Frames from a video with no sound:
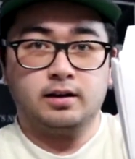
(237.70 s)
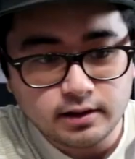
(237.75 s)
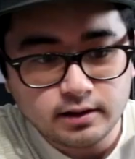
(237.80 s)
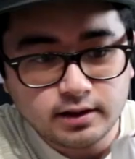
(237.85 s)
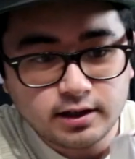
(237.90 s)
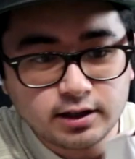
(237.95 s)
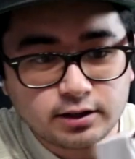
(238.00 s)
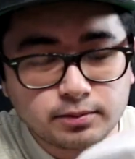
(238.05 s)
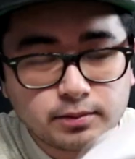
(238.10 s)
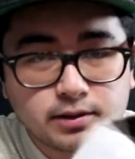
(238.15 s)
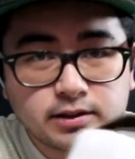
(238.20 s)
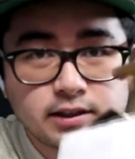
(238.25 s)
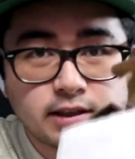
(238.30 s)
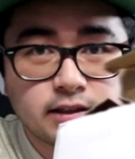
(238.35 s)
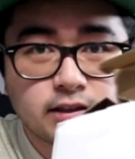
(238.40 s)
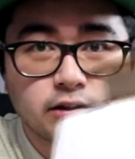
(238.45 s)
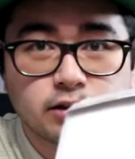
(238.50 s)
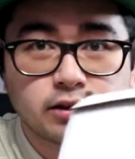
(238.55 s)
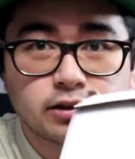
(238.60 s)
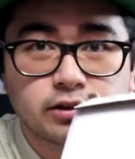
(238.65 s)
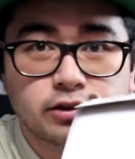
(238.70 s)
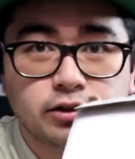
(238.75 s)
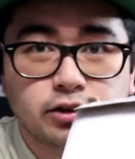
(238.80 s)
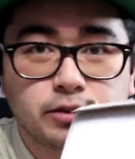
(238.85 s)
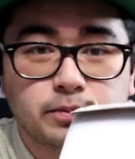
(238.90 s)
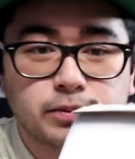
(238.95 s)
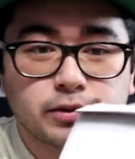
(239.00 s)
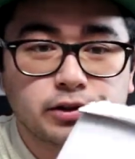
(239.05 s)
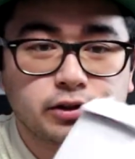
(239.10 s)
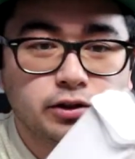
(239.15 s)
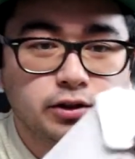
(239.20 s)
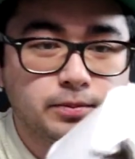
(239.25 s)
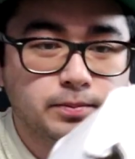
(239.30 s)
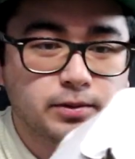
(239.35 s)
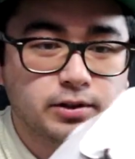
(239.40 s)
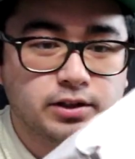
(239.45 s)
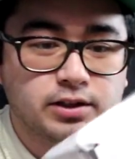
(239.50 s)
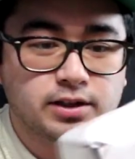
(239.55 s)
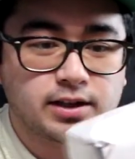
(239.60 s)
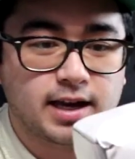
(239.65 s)
This one just looks super
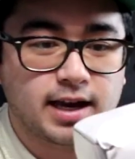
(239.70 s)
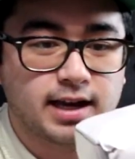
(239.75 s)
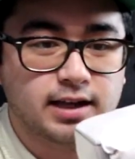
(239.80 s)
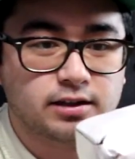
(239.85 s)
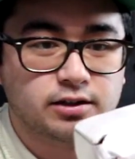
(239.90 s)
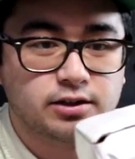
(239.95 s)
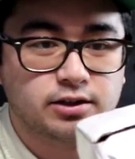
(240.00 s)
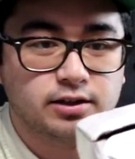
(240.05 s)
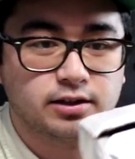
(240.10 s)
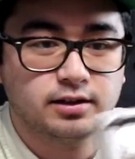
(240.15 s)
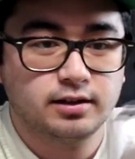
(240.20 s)
sketch.